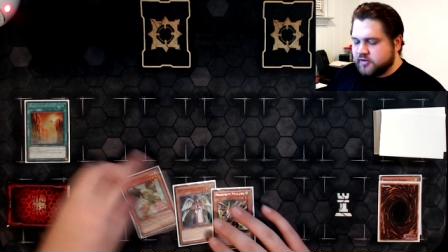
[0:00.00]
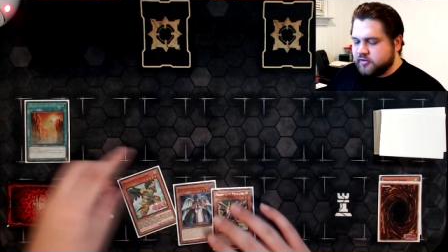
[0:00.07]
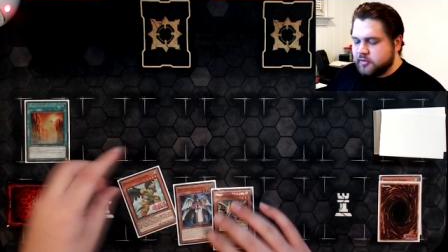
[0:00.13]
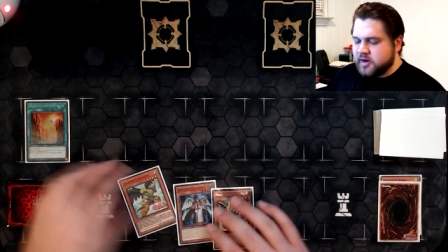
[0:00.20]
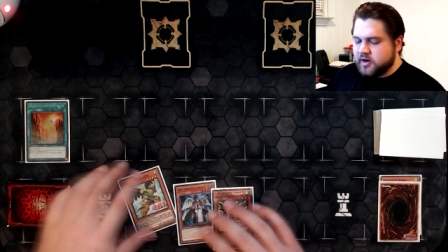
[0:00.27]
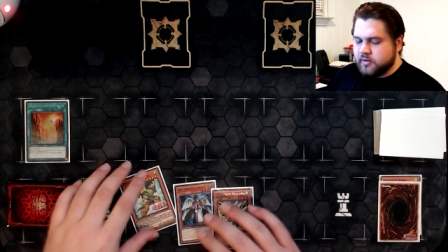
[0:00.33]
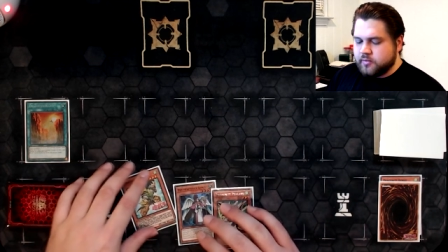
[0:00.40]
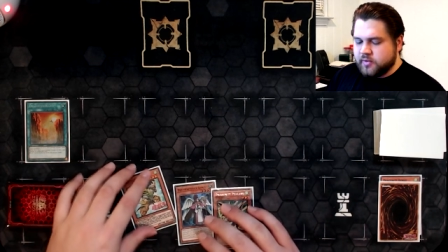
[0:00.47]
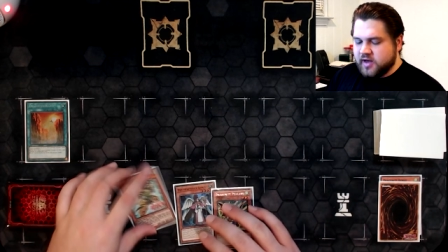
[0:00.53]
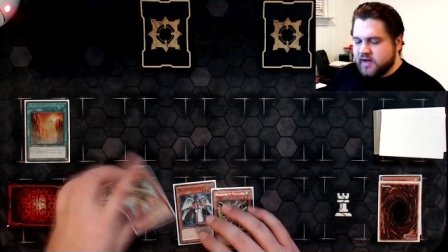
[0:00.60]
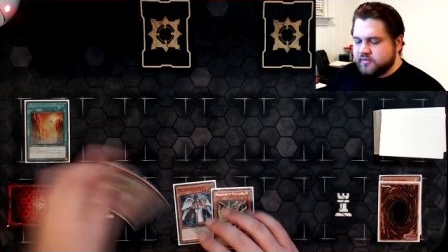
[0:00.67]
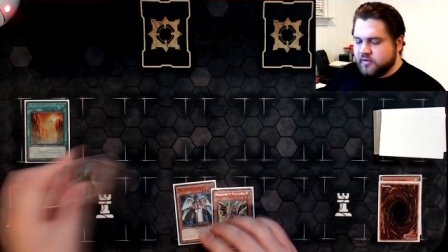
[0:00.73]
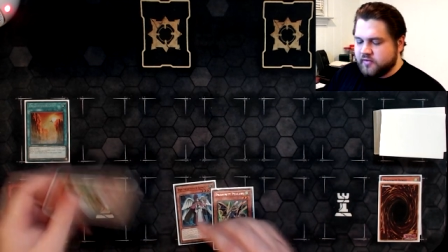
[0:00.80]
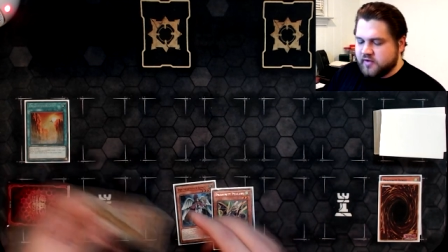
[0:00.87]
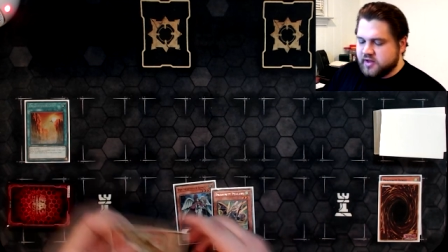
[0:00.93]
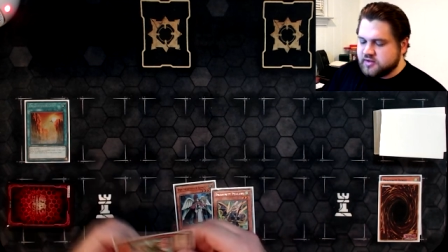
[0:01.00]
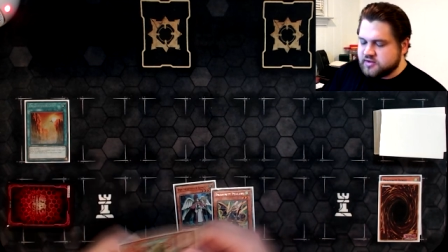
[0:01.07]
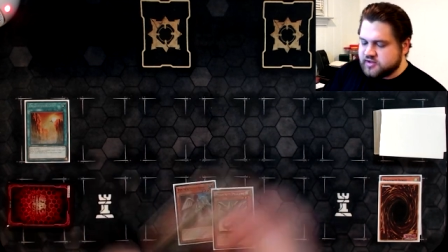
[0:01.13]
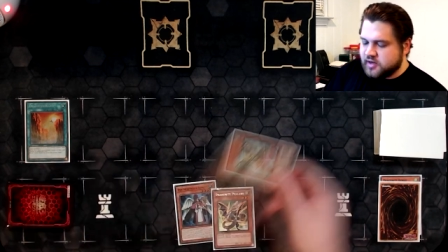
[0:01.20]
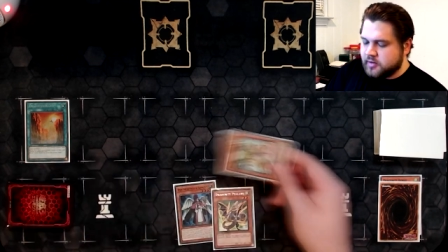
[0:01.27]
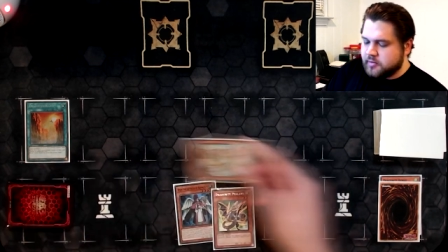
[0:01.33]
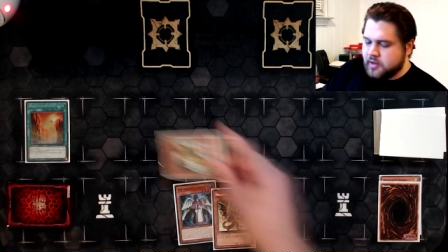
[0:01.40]
But so from here, we have
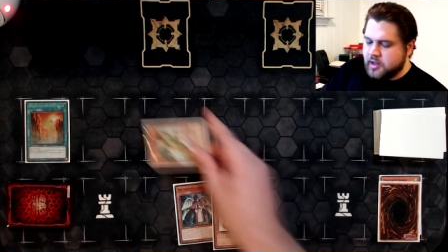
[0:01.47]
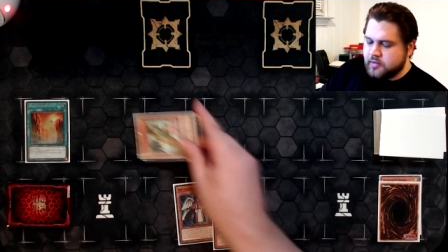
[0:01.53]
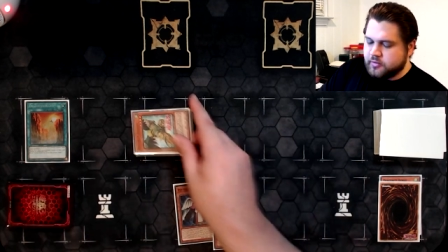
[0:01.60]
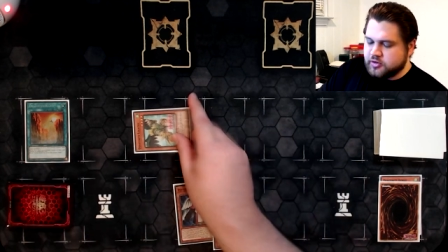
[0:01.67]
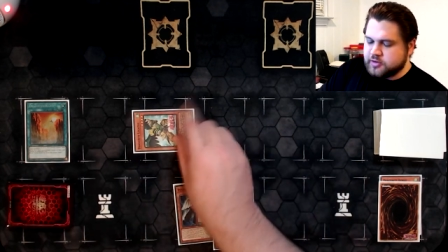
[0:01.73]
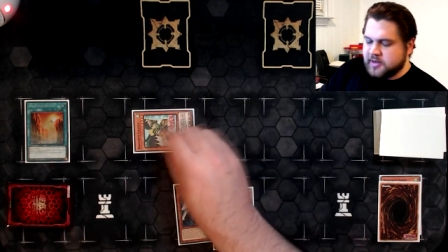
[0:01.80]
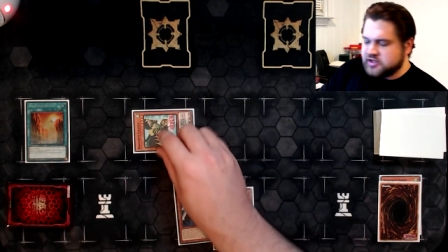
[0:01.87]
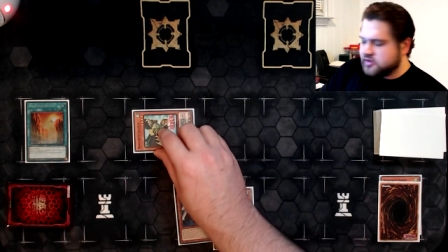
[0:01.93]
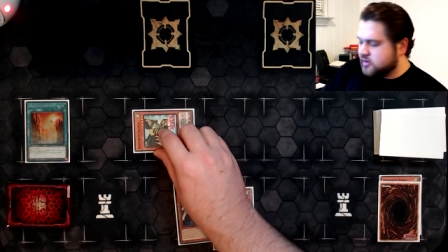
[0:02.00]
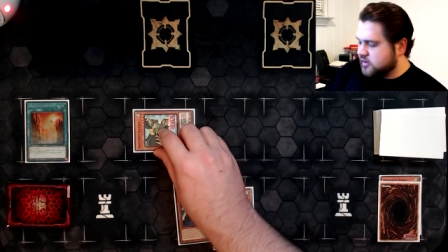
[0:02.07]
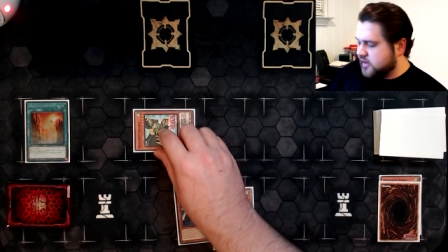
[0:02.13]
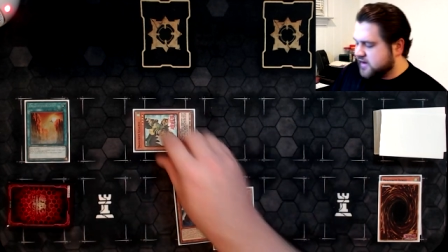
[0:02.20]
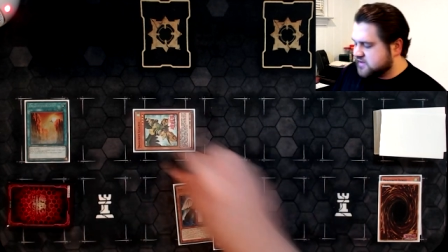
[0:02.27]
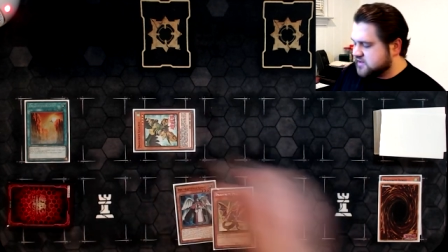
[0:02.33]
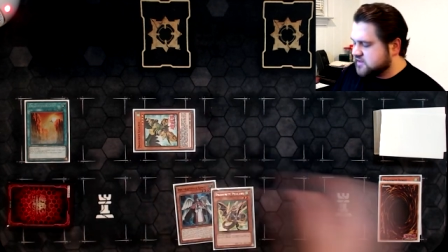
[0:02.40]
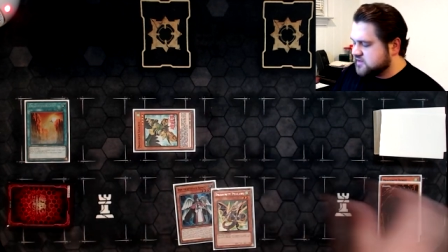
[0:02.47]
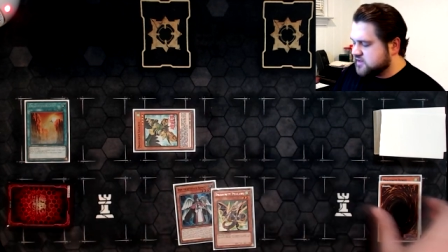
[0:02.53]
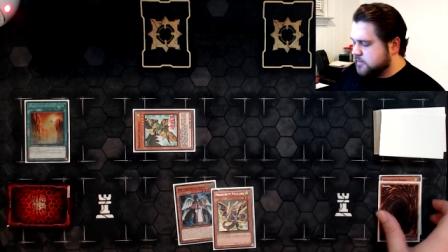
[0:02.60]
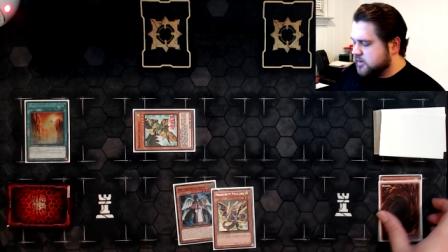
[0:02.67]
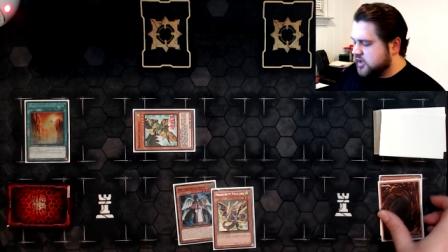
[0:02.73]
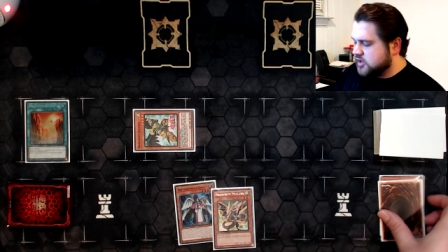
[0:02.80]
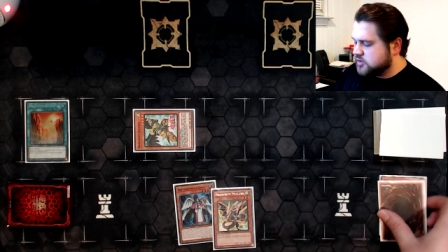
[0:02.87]
Ravine, so we'll special the
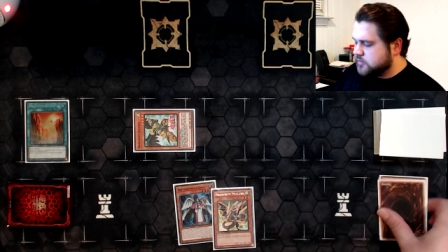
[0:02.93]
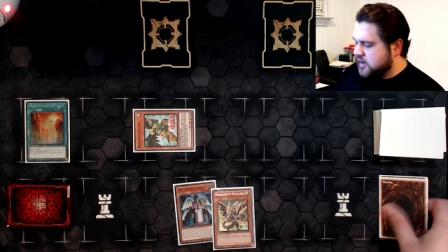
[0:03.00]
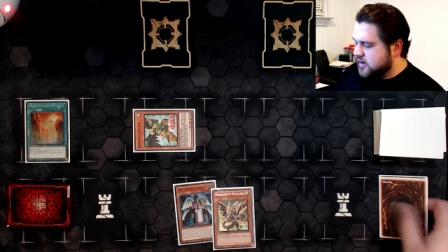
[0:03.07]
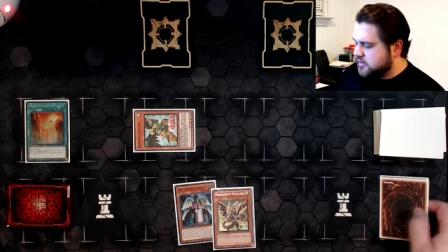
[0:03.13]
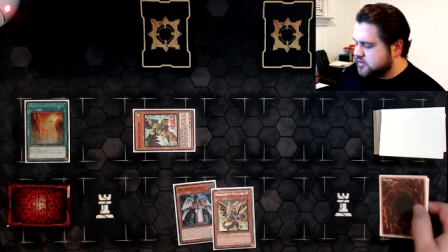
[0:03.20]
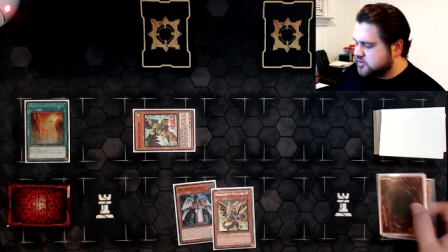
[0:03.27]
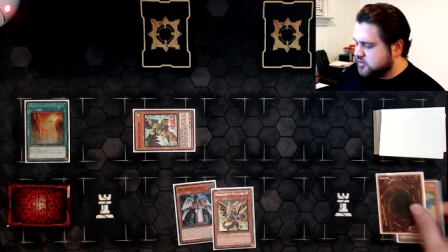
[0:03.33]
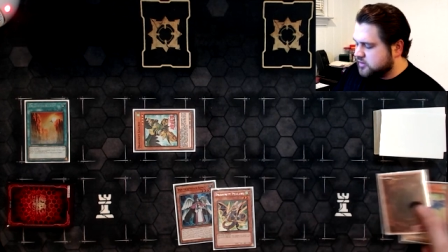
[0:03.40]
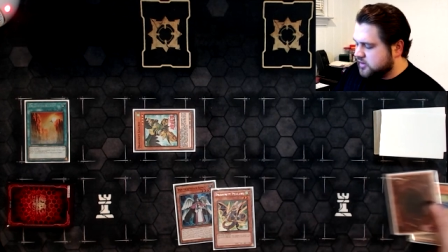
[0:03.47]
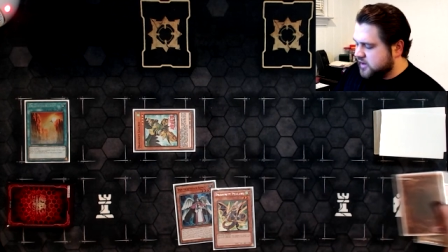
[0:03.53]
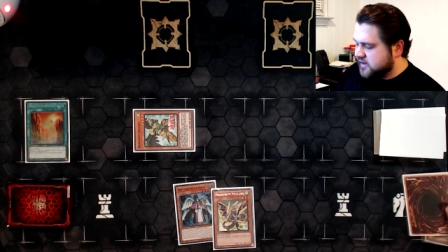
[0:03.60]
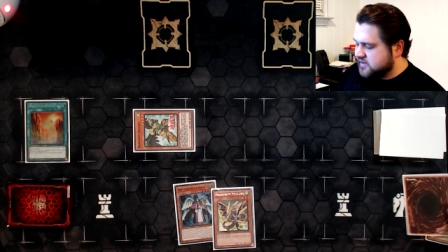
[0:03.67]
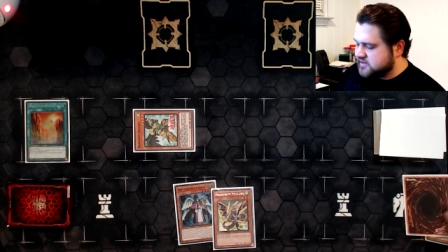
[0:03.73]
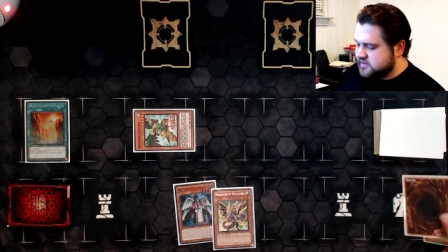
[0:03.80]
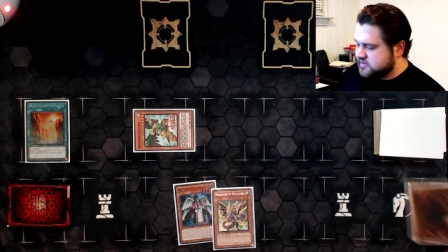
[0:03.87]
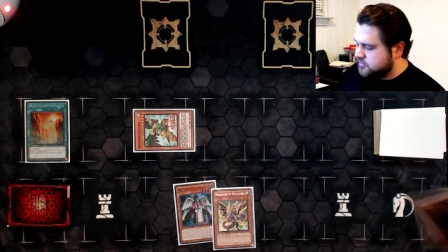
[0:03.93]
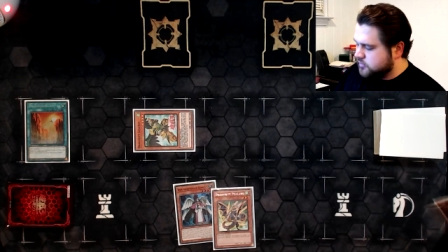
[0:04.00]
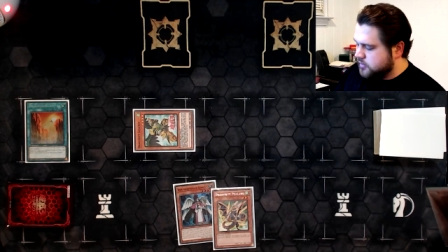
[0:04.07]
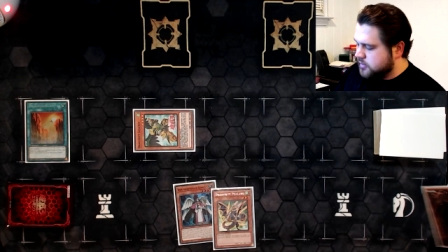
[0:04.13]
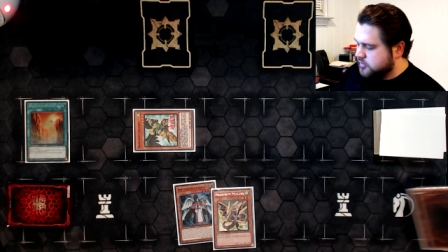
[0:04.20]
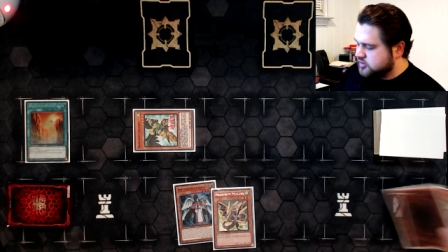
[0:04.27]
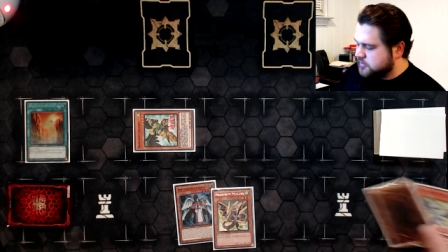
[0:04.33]
Legatus, and because we now control the
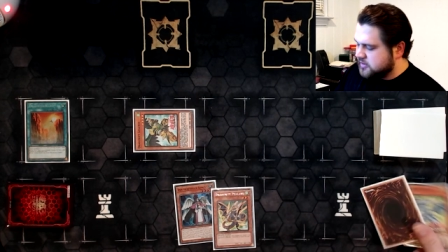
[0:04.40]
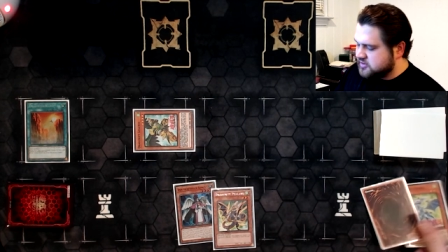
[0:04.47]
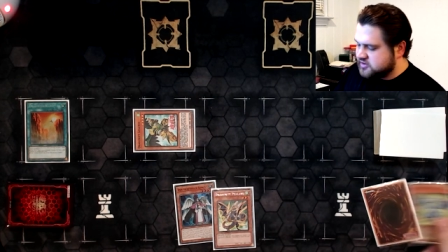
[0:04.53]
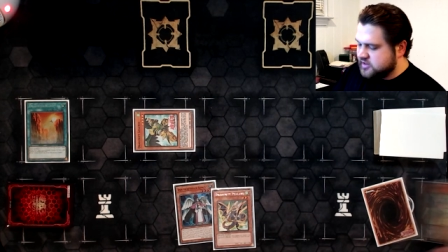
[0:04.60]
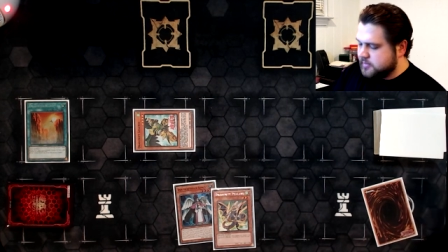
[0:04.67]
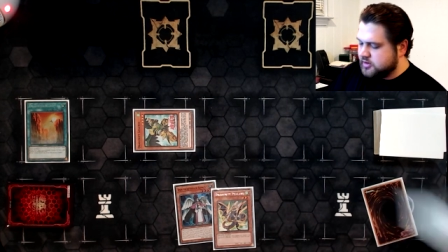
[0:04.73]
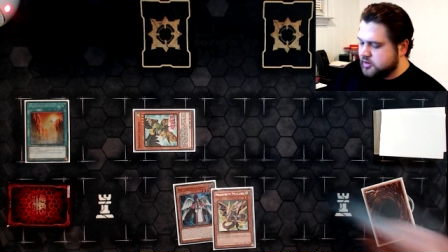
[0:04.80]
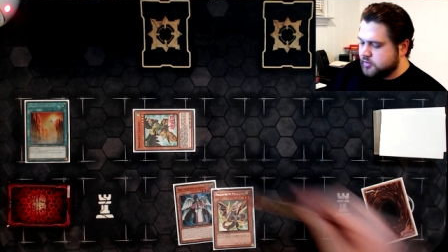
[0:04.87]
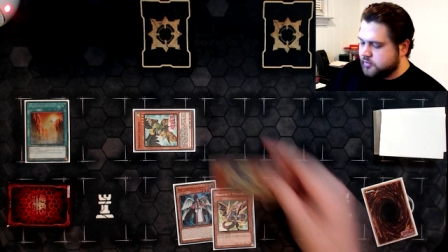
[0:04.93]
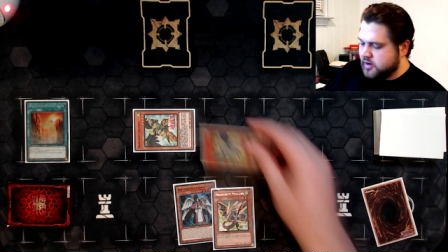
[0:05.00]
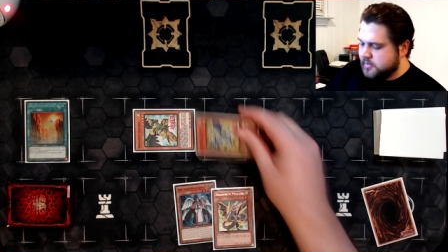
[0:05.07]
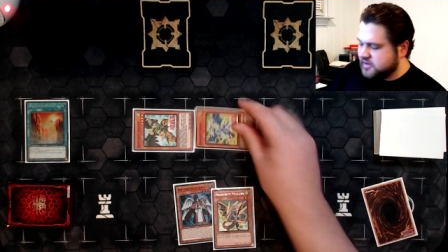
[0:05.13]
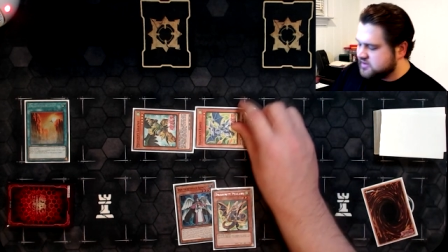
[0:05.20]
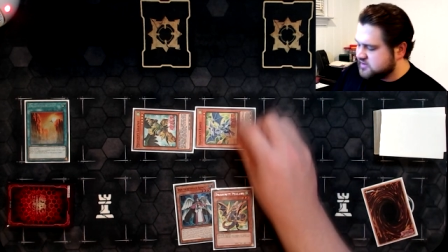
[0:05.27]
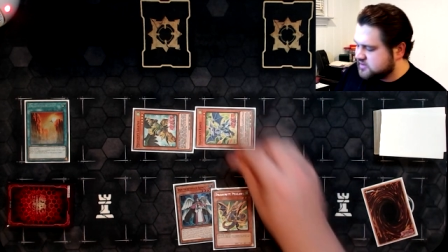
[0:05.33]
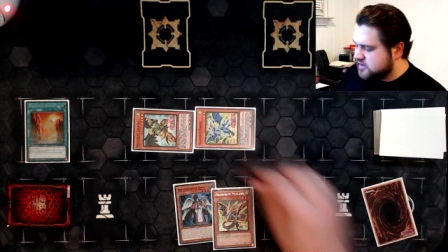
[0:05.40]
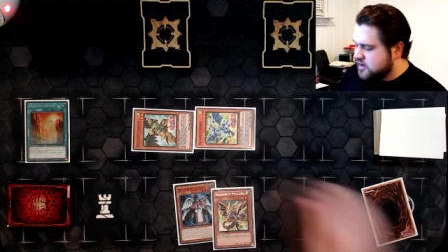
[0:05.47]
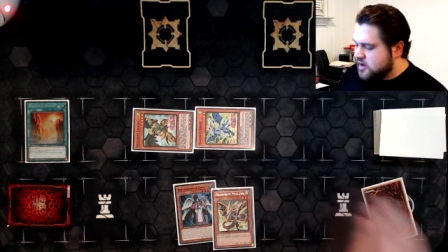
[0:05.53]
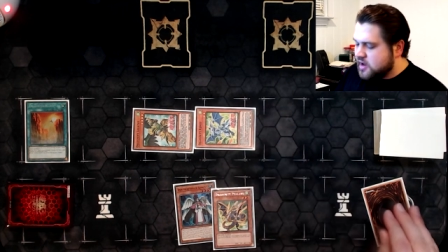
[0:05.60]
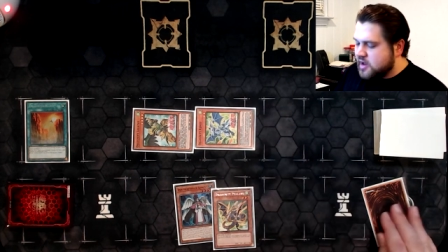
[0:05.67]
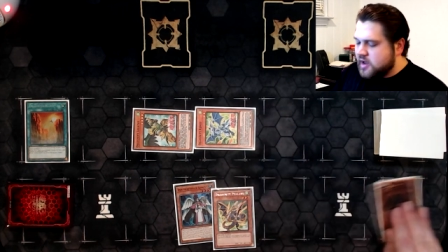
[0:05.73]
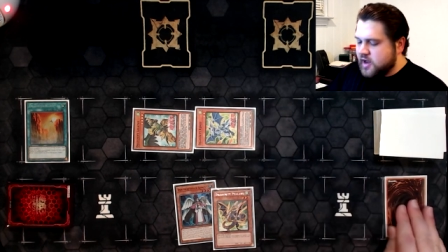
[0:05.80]
Legatus, we will special summon the
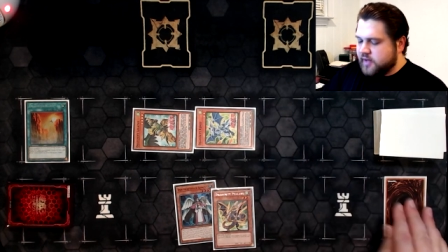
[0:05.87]
Remus,